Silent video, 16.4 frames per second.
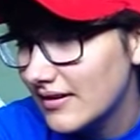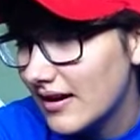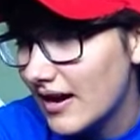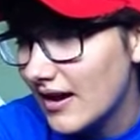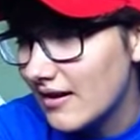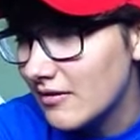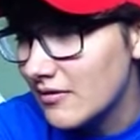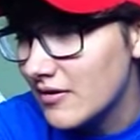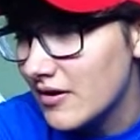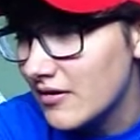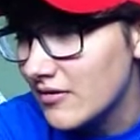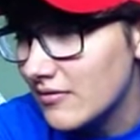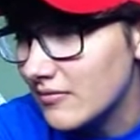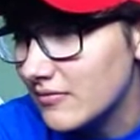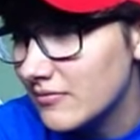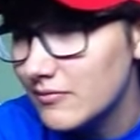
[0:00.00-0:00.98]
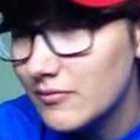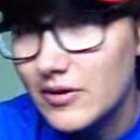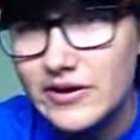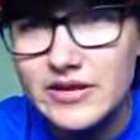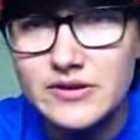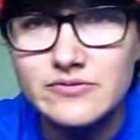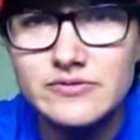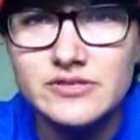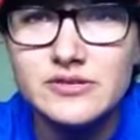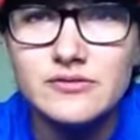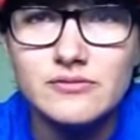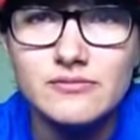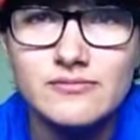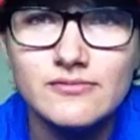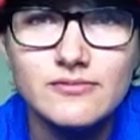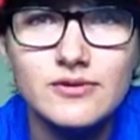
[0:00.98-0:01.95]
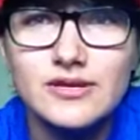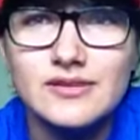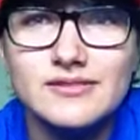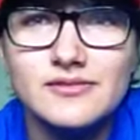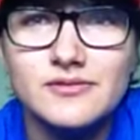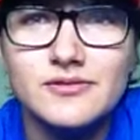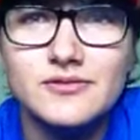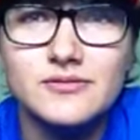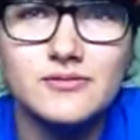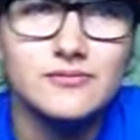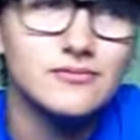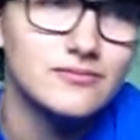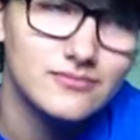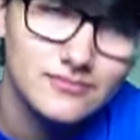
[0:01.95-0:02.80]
I don't know. What do you do? What do you do?